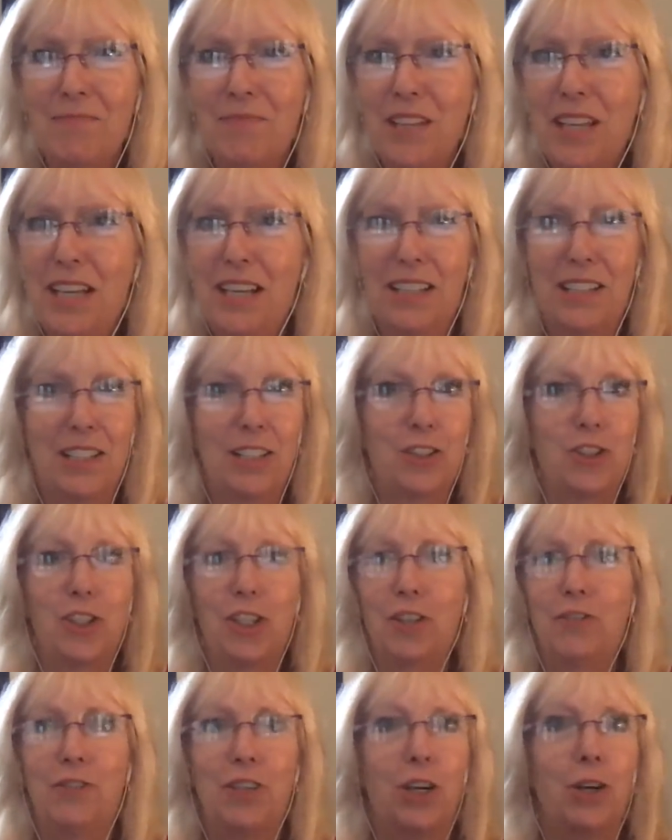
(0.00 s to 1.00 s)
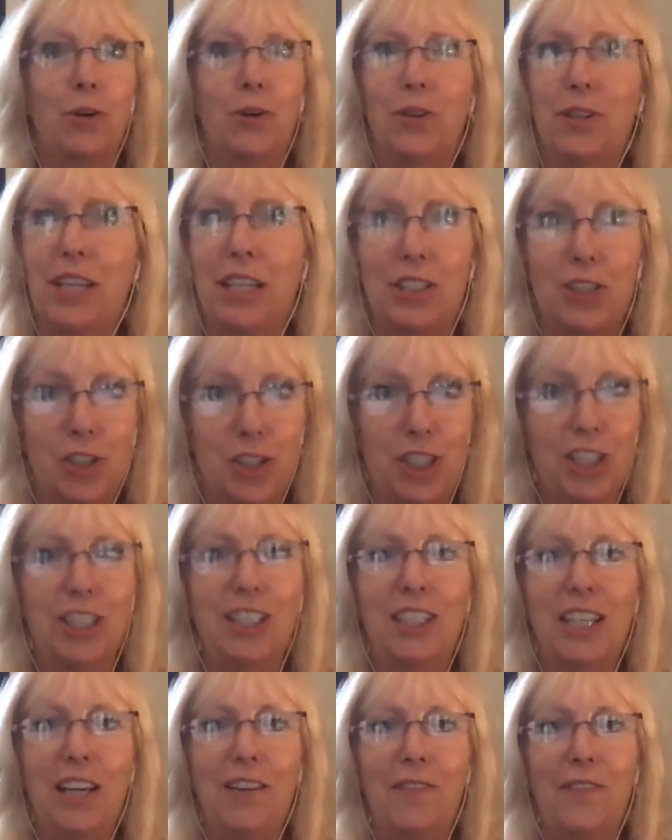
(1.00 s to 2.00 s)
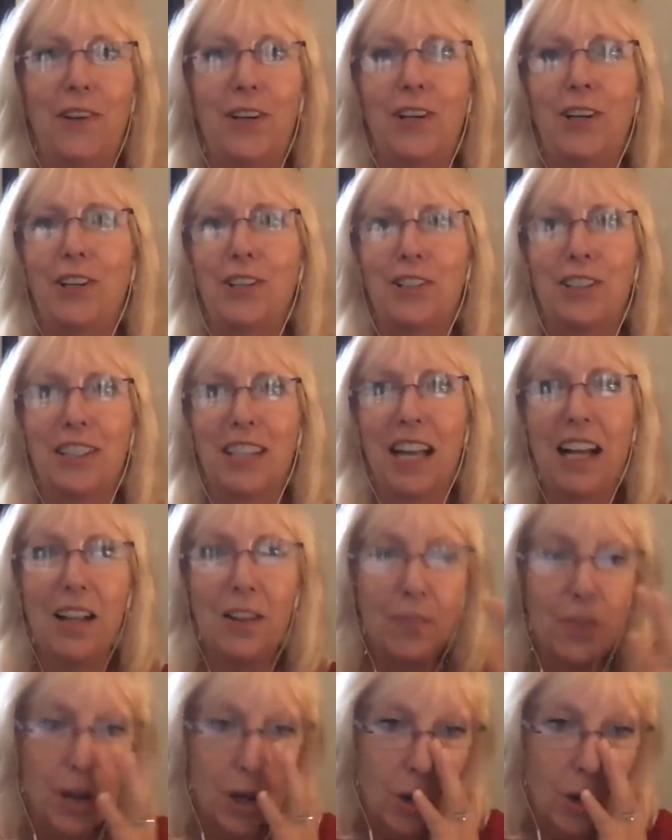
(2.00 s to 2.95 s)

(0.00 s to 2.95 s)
has achieved a goal that she set for herself